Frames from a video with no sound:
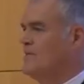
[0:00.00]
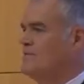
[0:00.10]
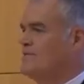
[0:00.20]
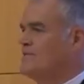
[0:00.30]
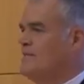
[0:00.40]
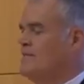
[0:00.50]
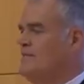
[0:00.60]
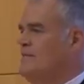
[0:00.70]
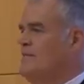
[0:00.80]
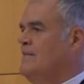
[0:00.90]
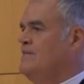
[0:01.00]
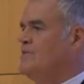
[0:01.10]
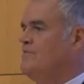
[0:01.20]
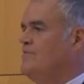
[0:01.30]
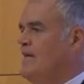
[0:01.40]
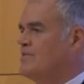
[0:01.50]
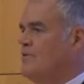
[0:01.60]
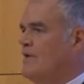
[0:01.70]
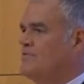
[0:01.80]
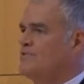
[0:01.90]
O'Neill's chief
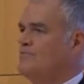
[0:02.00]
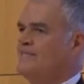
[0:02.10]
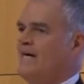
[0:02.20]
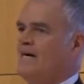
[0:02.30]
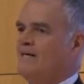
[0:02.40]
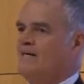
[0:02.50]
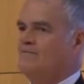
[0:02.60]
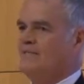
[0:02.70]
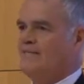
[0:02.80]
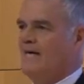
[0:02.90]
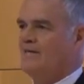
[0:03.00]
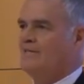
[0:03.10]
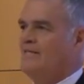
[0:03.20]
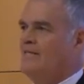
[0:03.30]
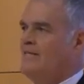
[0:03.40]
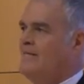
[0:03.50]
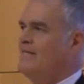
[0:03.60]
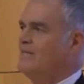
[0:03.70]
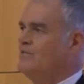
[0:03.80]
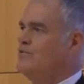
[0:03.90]
financial officer retired, he
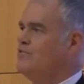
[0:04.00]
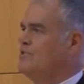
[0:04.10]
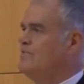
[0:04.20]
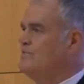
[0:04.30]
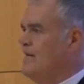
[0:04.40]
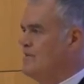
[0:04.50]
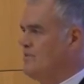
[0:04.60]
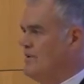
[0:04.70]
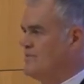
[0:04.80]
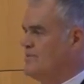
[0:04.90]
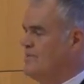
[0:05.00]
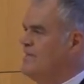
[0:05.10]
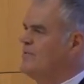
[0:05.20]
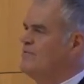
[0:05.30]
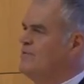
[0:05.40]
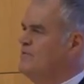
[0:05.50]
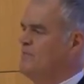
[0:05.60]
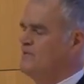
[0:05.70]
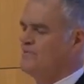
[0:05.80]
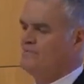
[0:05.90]
needed a new chief financial officer, and he interviewed
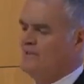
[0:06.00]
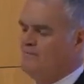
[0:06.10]
a bunch of